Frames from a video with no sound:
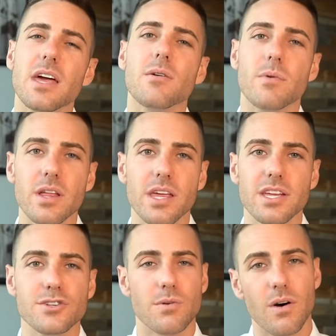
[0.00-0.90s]
It
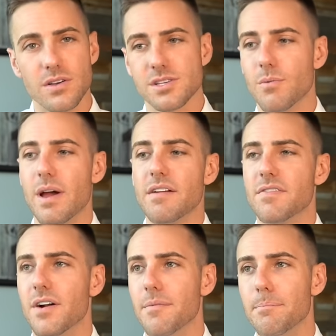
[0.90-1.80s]
really draws away
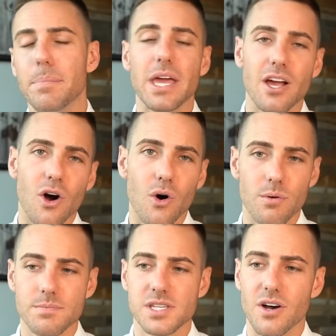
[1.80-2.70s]
from being
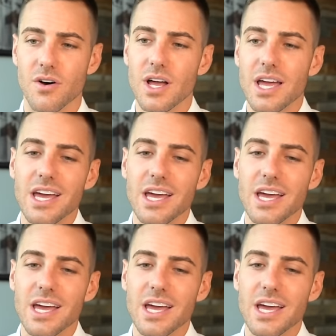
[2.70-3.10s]
home. So